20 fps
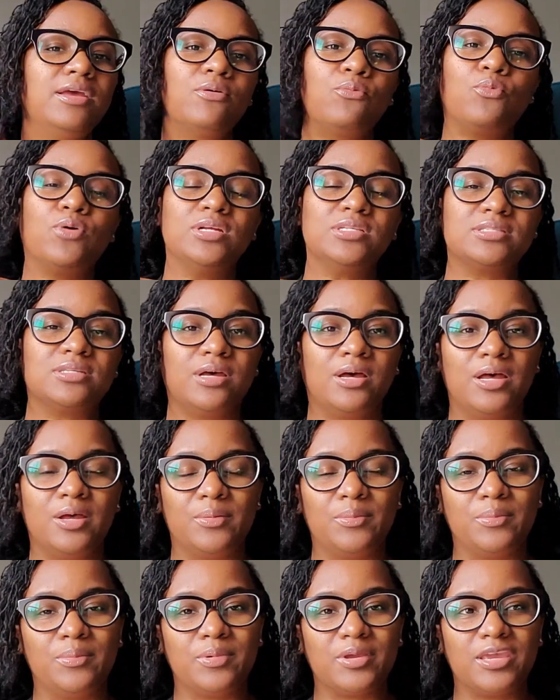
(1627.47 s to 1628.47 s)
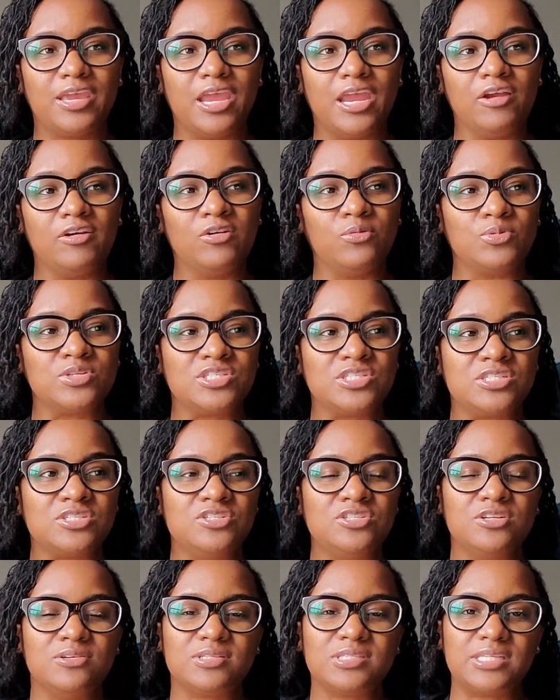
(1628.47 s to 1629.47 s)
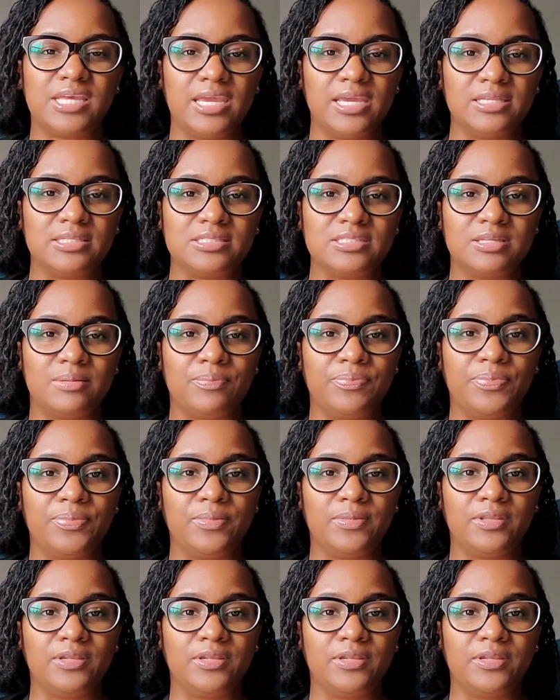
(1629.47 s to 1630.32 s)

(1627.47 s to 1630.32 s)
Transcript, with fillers: once um Karen was just, you know, saying some